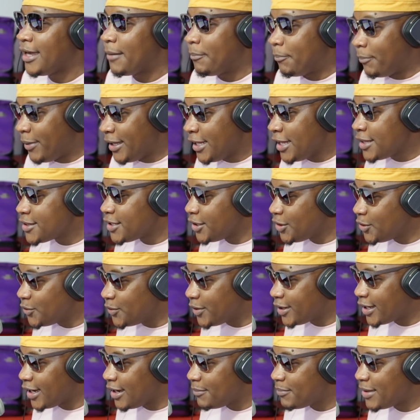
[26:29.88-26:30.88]
Yeah, being in the
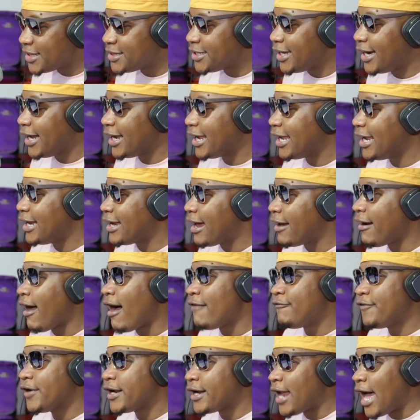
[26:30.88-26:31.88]
UK, but then again, an
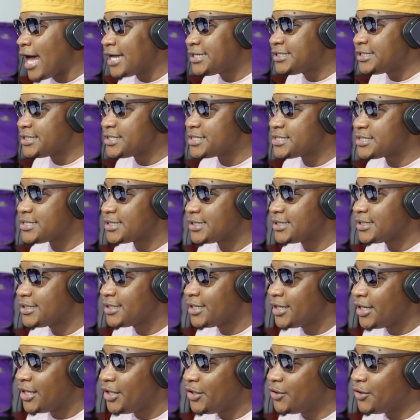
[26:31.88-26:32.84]
African artist, mm.